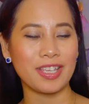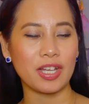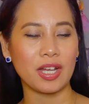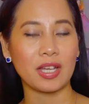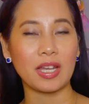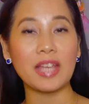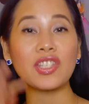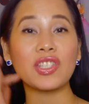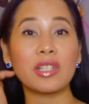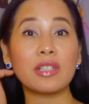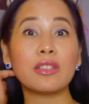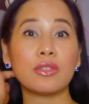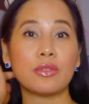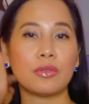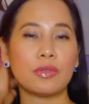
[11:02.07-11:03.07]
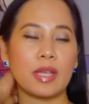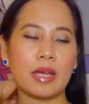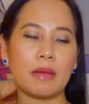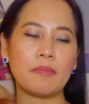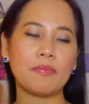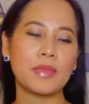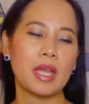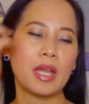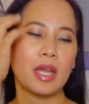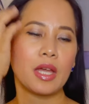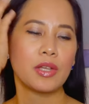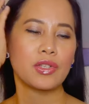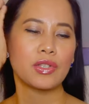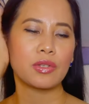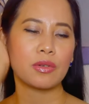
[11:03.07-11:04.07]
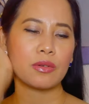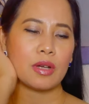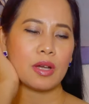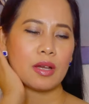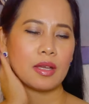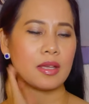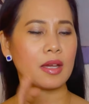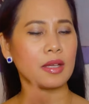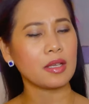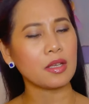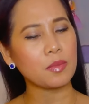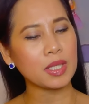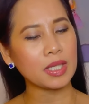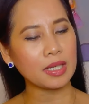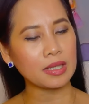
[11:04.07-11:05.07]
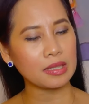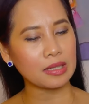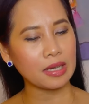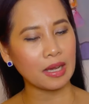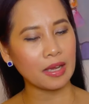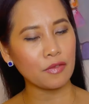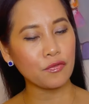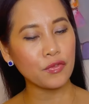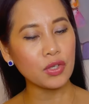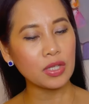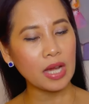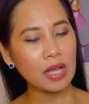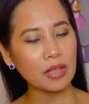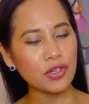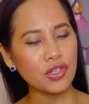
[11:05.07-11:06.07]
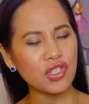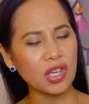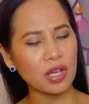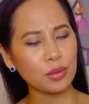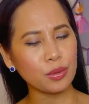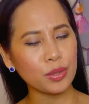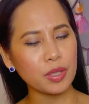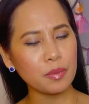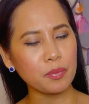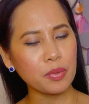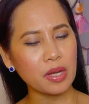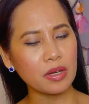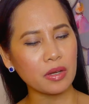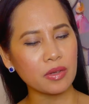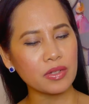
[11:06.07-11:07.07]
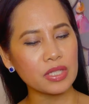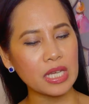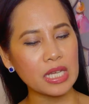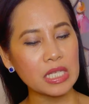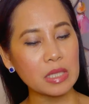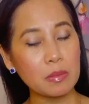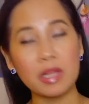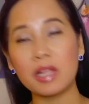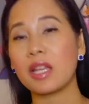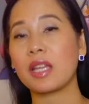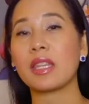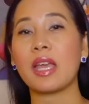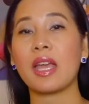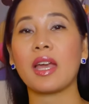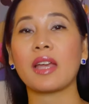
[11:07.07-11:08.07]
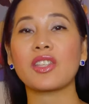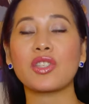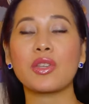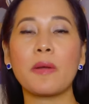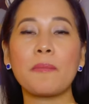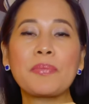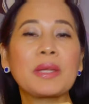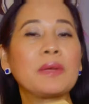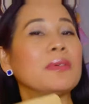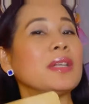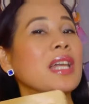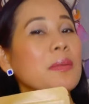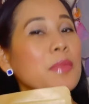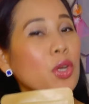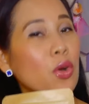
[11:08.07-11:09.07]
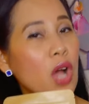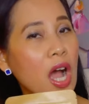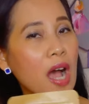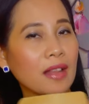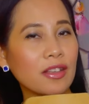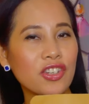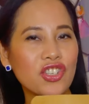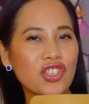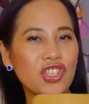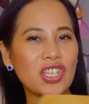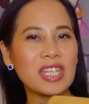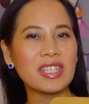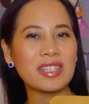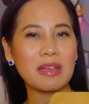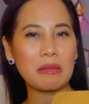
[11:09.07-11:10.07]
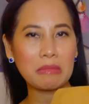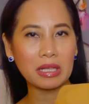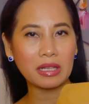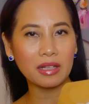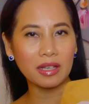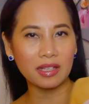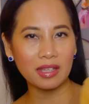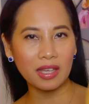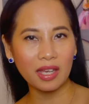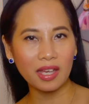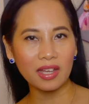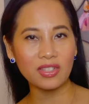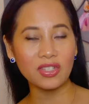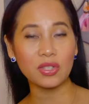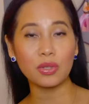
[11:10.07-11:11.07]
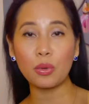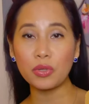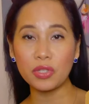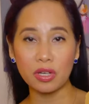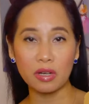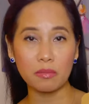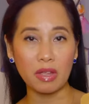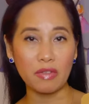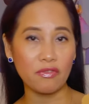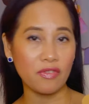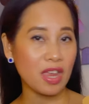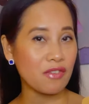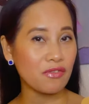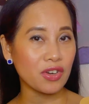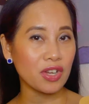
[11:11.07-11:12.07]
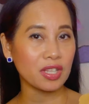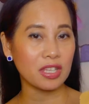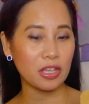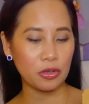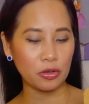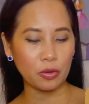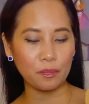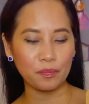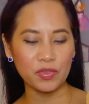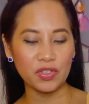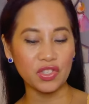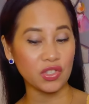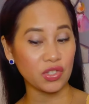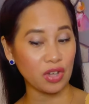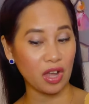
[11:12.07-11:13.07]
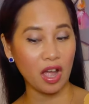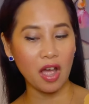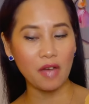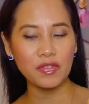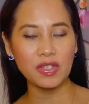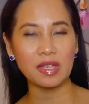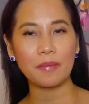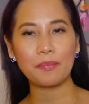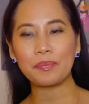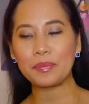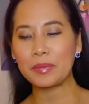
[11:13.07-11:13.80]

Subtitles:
Ayan, I still do them. So, ayan, ano ba nakalagay? Food allergy alert, product contains milk and eggs. So, alam naman akong allergy sa milk and eggs. Those are my favorite, you know, stuff.